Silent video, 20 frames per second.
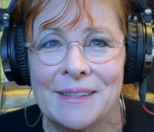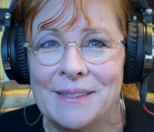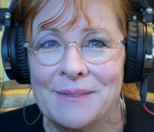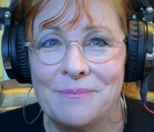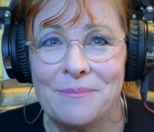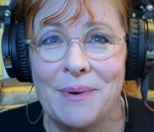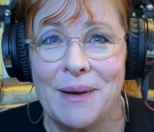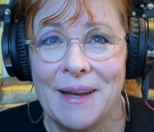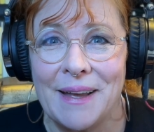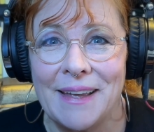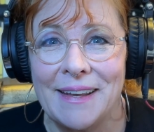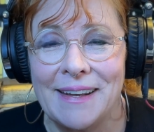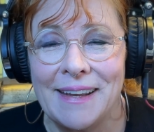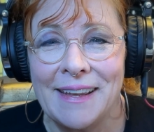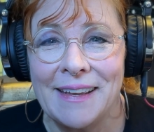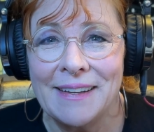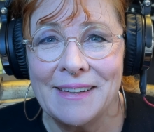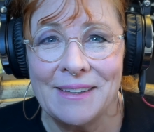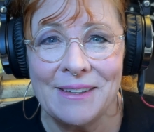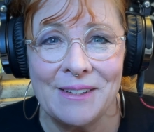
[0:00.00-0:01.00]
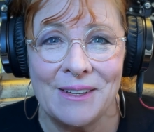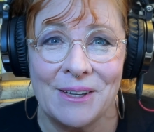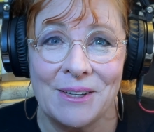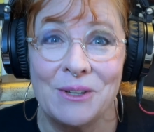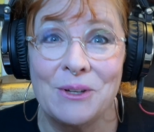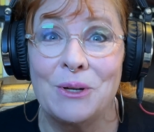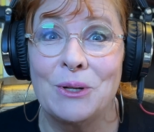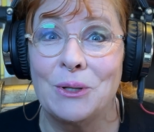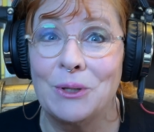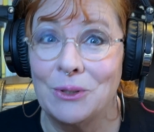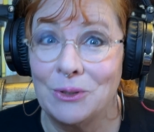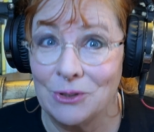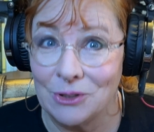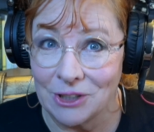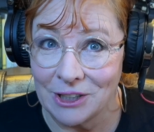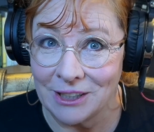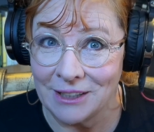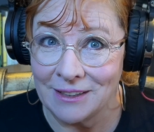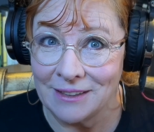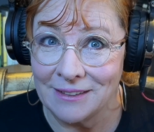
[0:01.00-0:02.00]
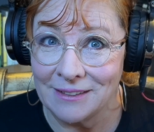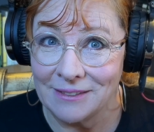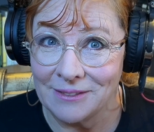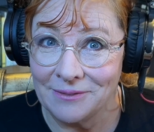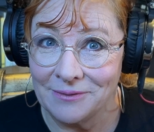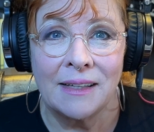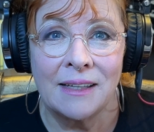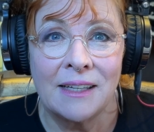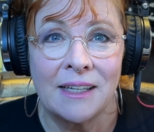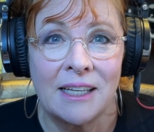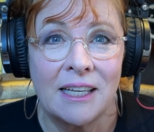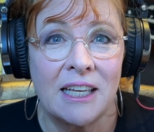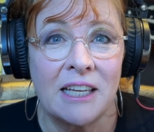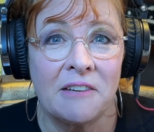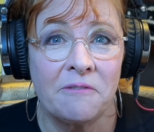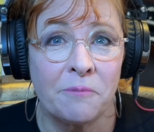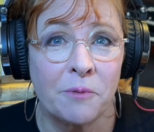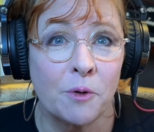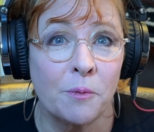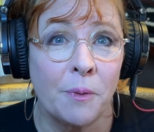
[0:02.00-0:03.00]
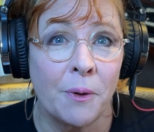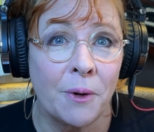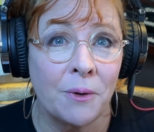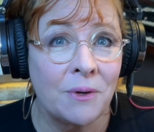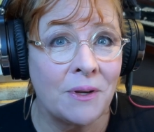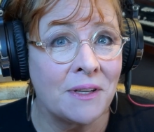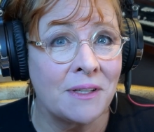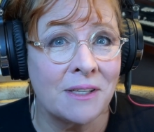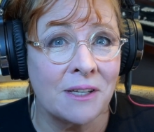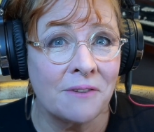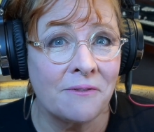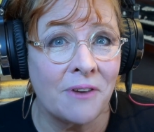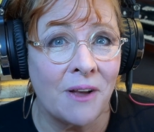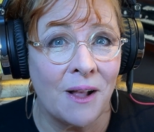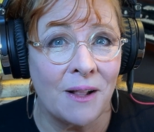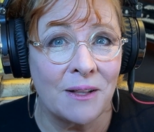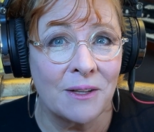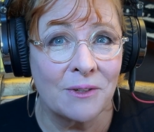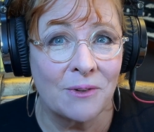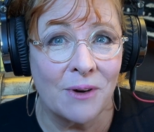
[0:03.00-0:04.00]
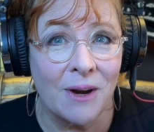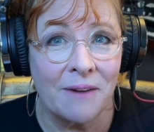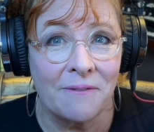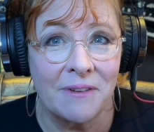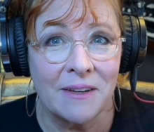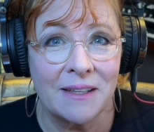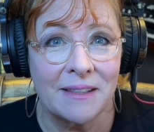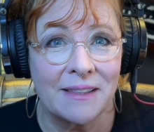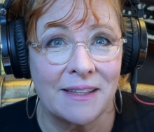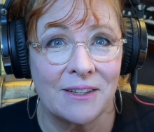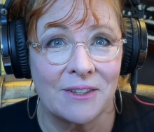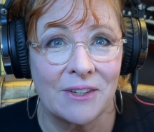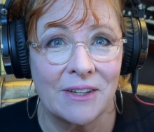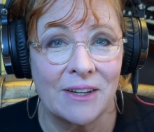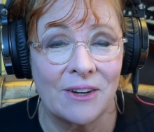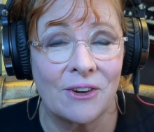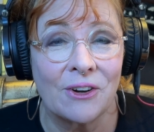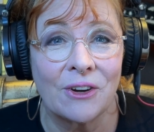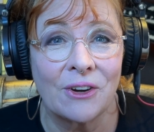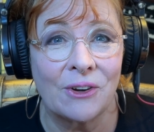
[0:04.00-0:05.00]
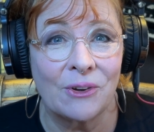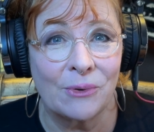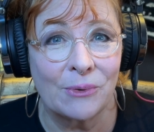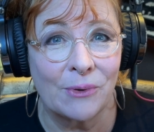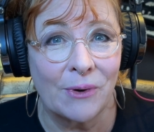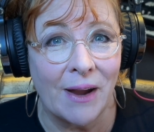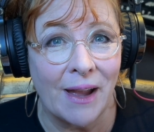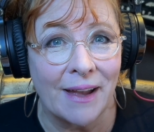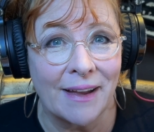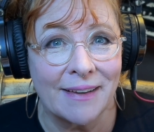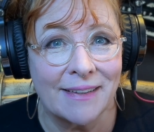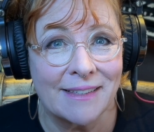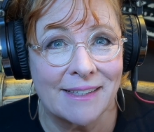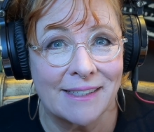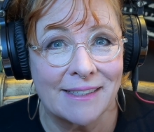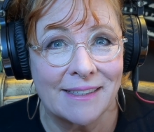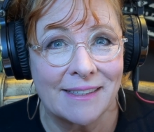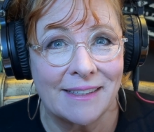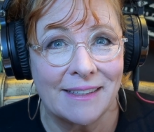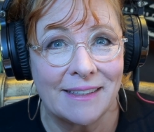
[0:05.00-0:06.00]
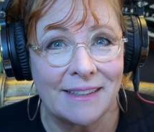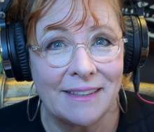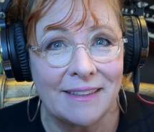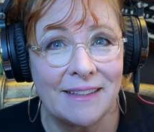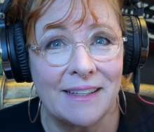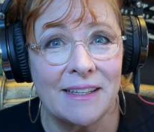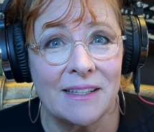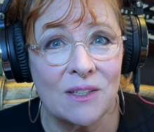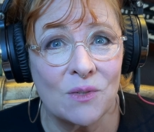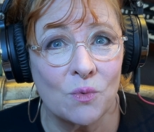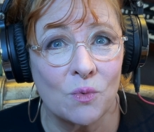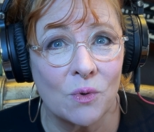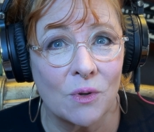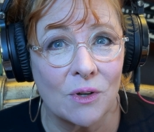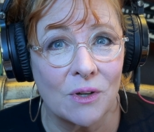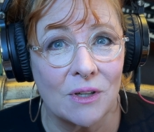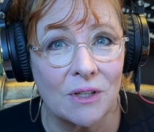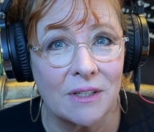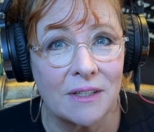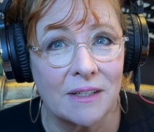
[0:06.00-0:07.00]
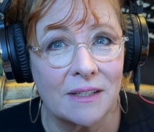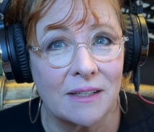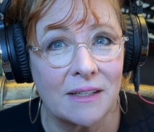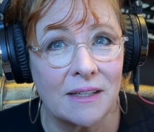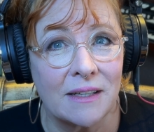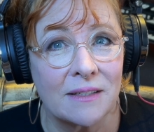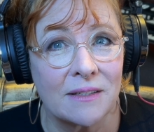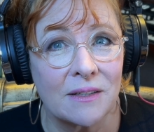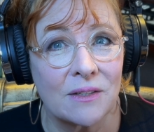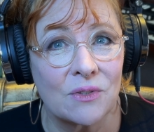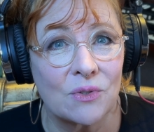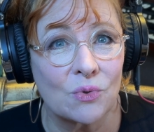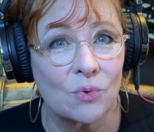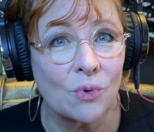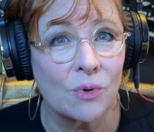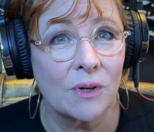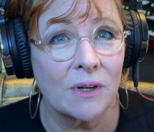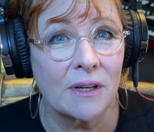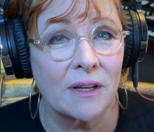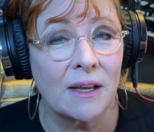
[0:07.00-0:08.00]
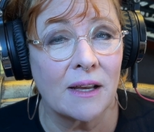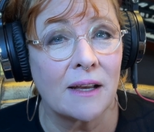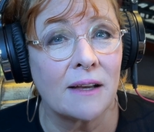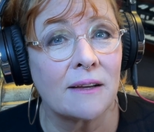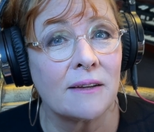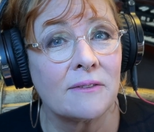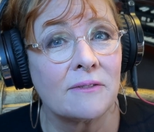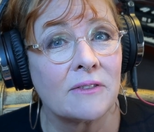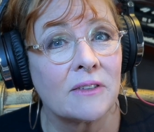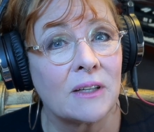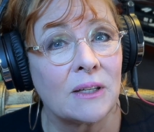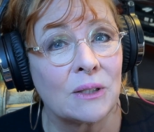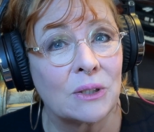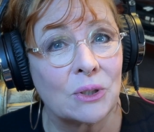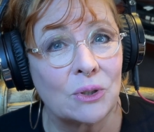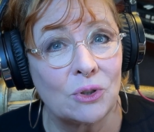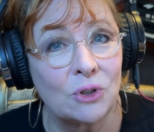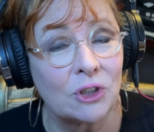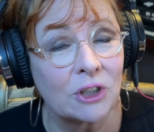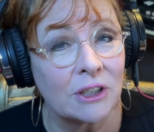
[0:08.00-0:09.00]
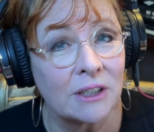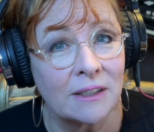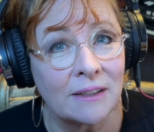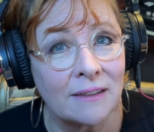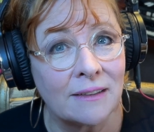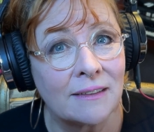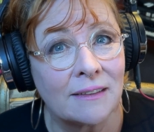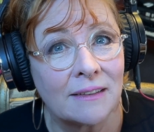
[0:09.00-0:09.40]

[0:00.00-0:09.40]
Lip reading: But in conclusion, if proponents of holographic theory are correct, this world is a sort of illusion.